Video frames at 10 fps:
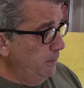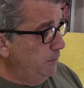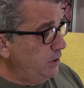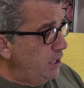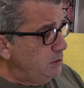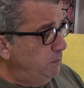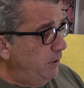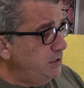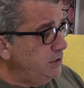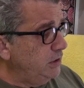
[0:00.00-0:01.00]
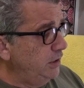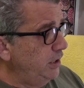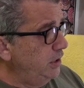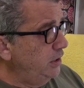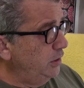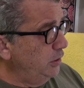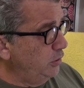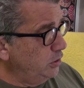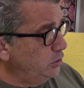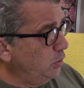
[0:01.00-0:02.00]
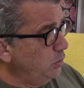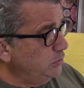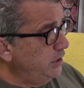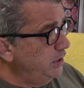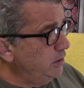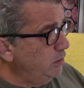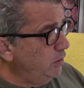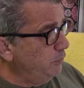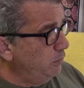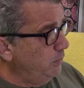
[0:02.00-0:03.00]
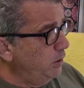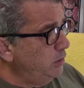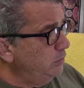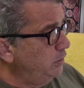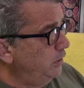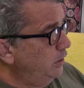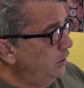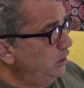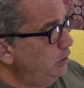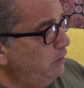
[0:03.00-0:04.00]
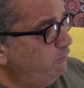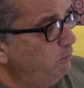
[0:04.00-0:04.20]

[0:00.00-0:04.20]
But that's basically your controls here on the remote. You have a